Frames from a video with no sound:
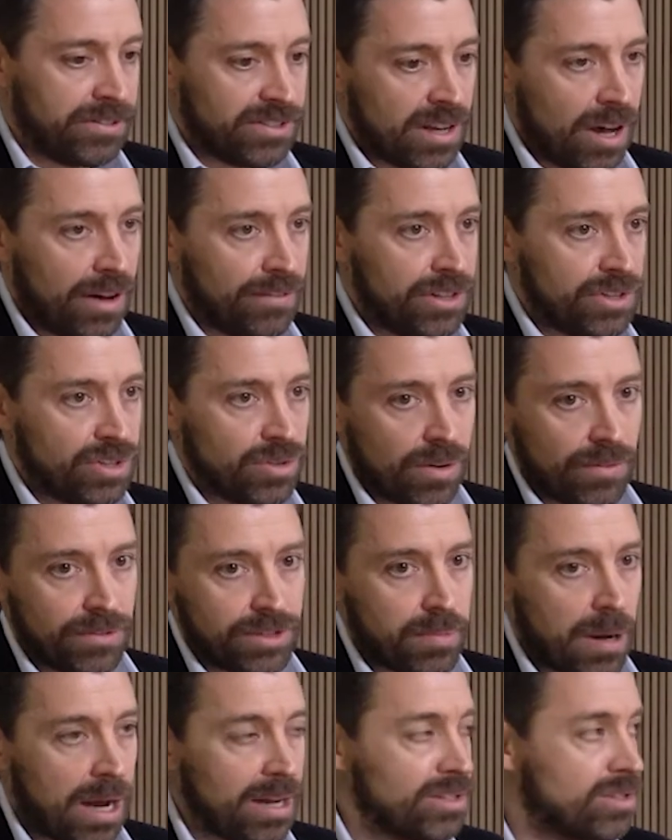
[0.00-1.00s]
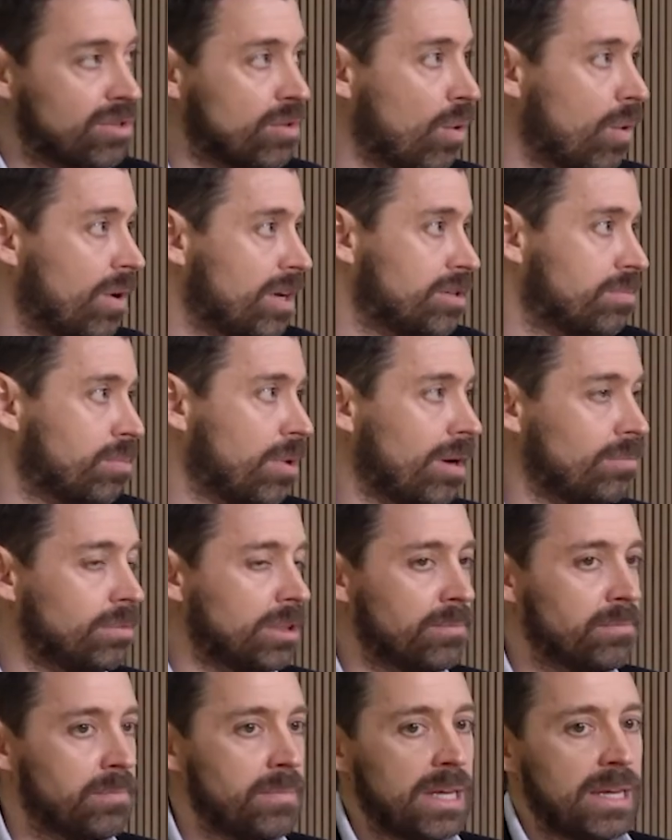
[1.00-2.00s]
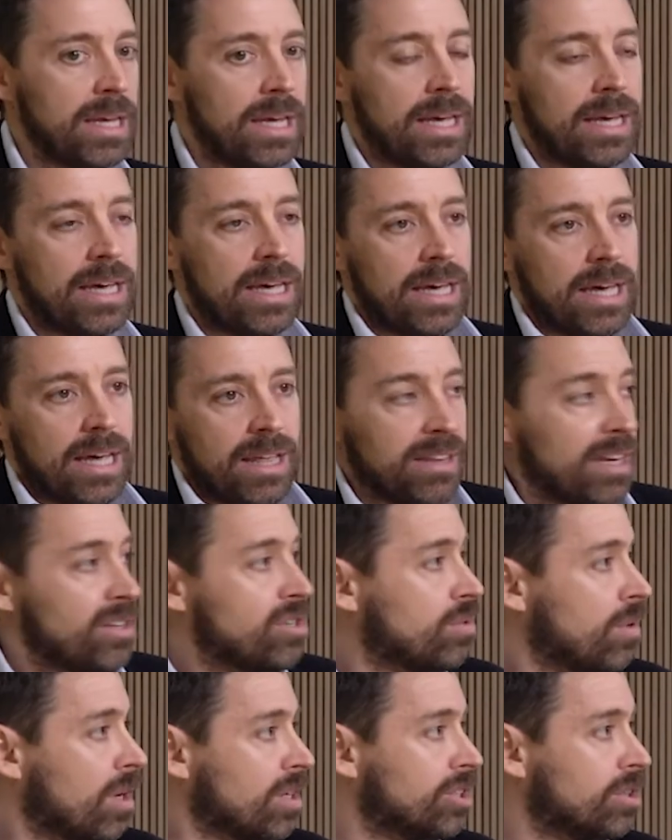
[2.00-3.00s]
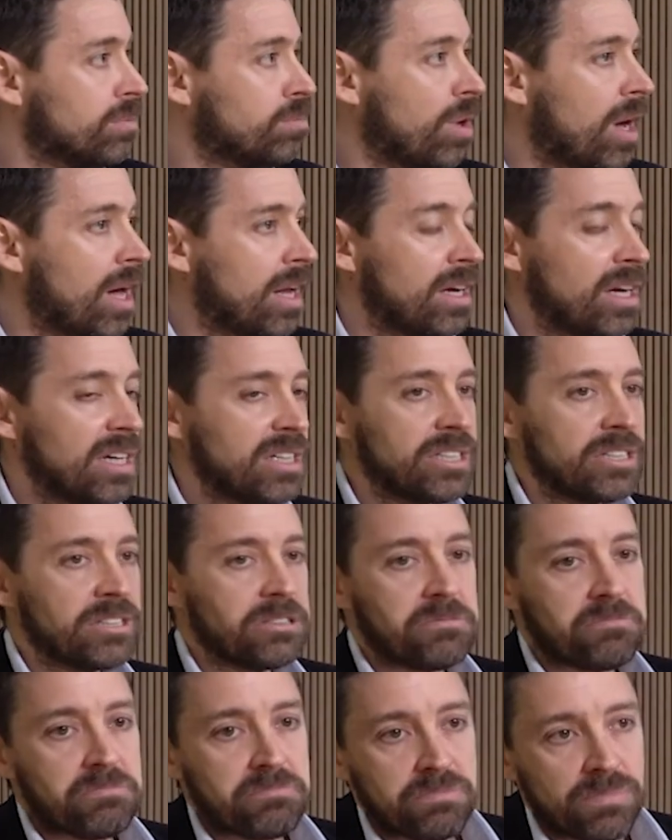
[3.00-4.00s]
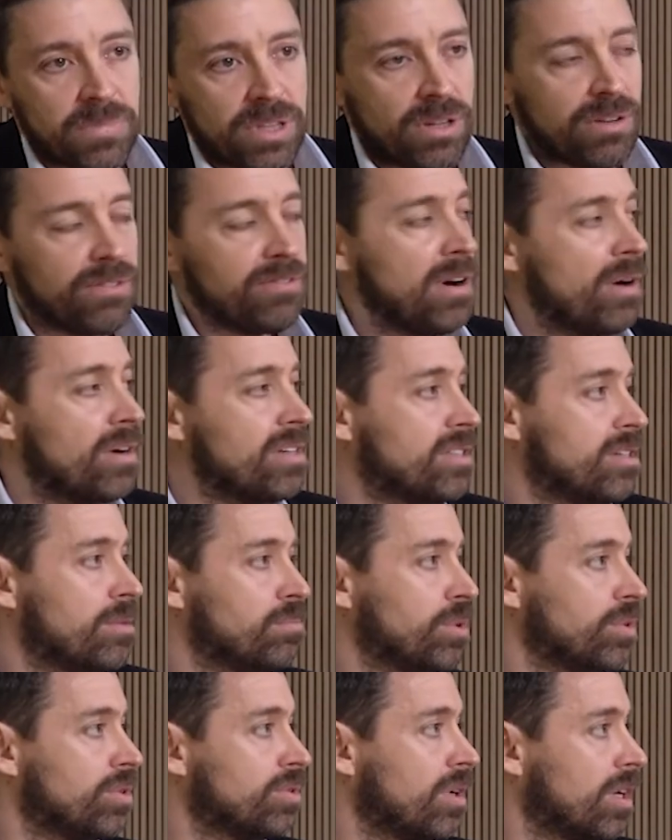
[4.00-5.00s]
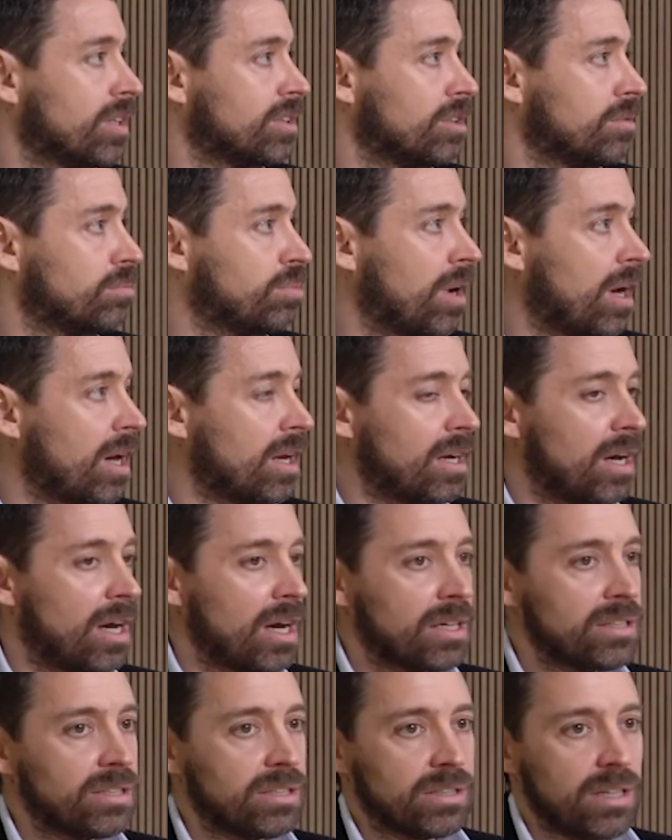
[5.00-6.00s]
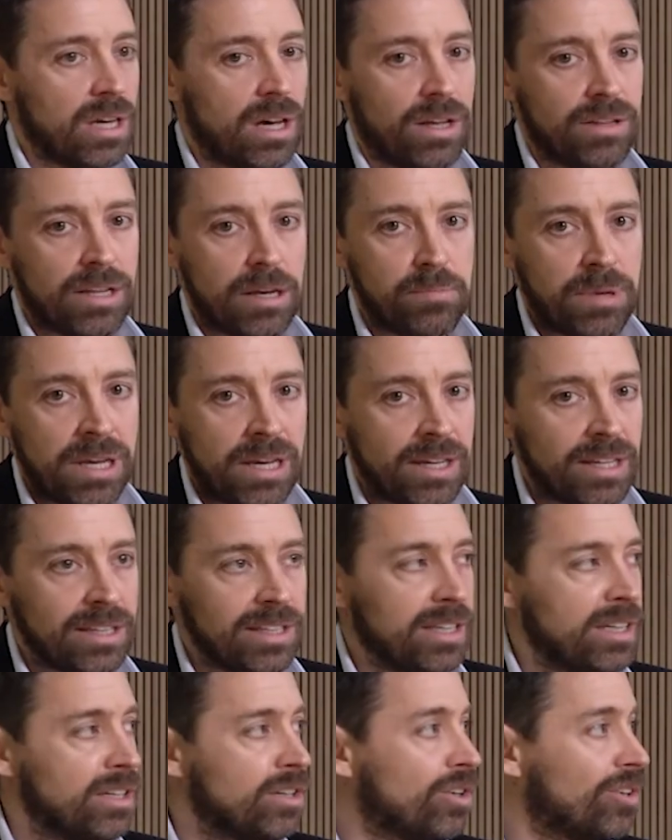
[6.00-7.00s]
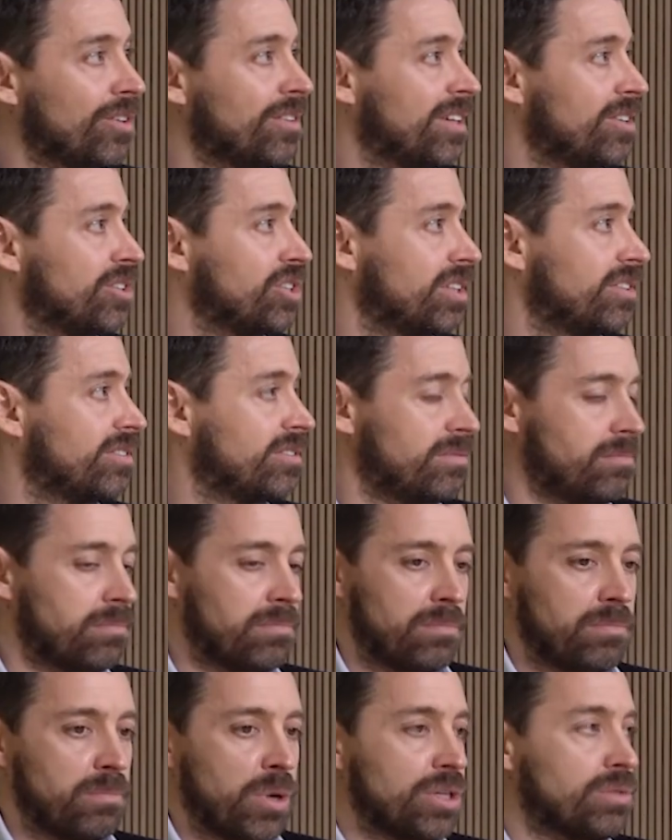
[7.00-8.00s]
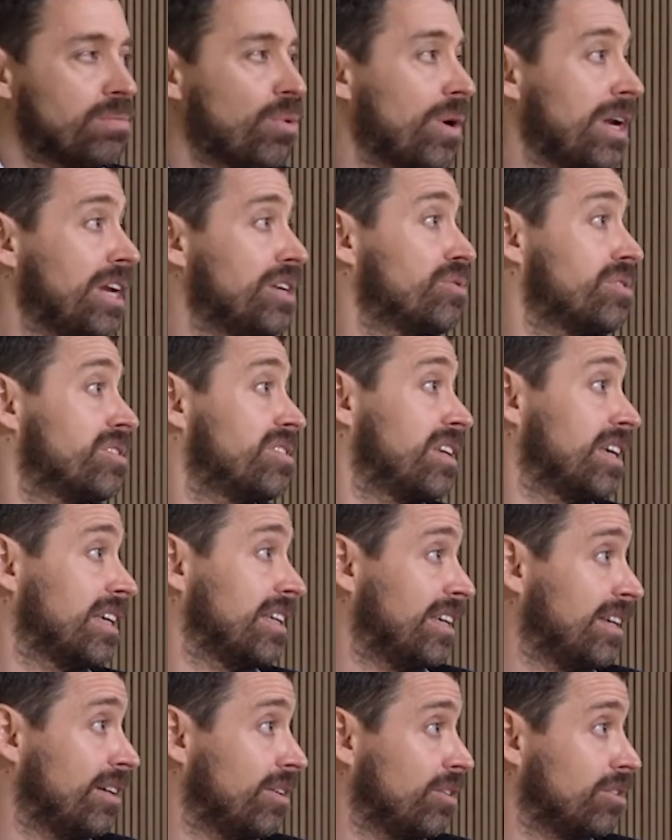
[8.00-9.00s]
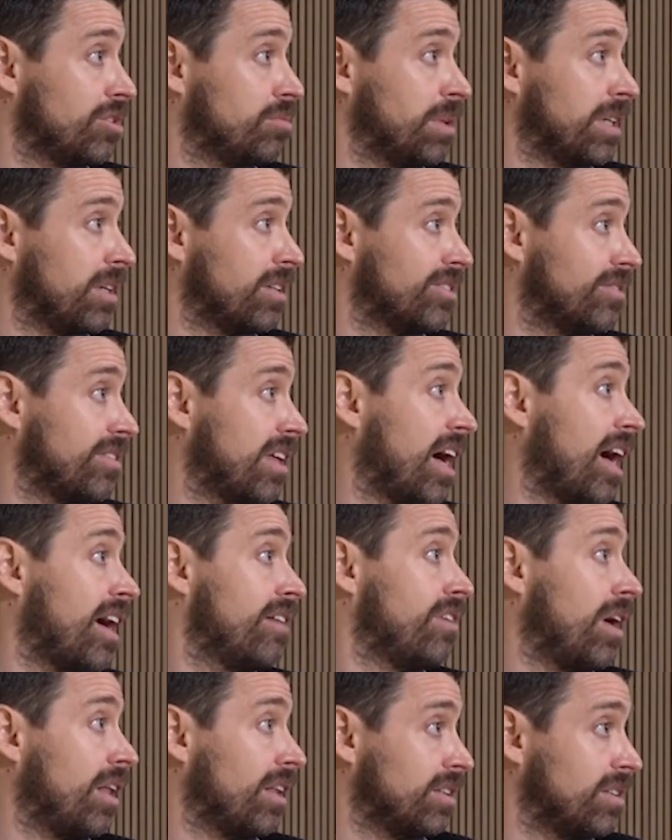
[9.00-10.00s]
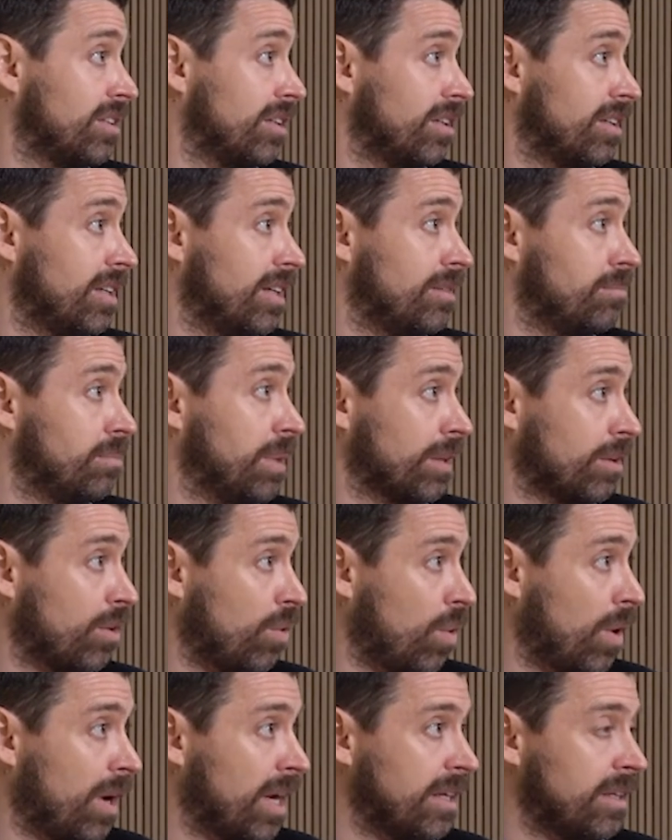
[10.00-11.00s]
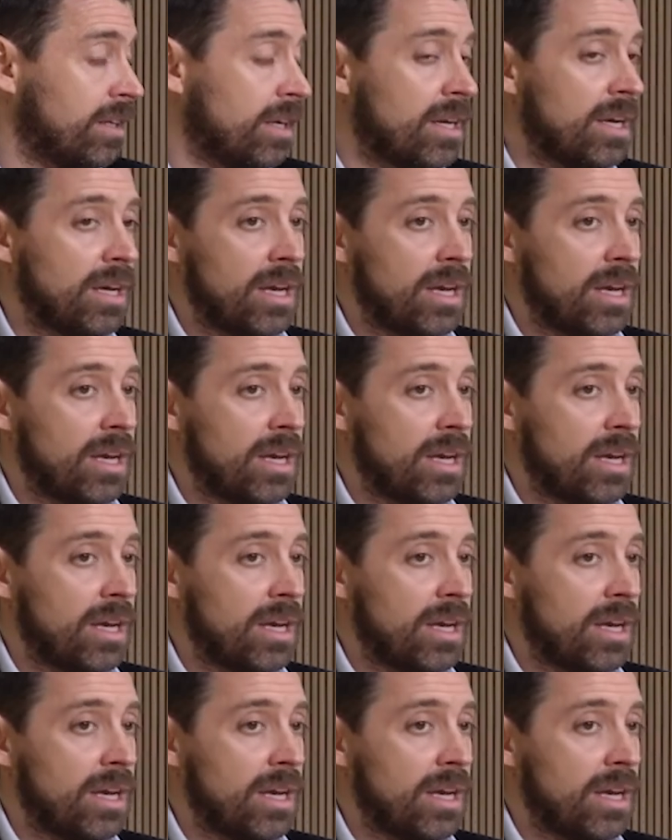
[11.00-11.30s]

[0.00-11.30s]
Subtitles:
solved the sort of spot and storage problem. Then structured products. They're very simple structured products. They pay a yield. They're just much more interesting yields because of the high volatility in Bitcoin.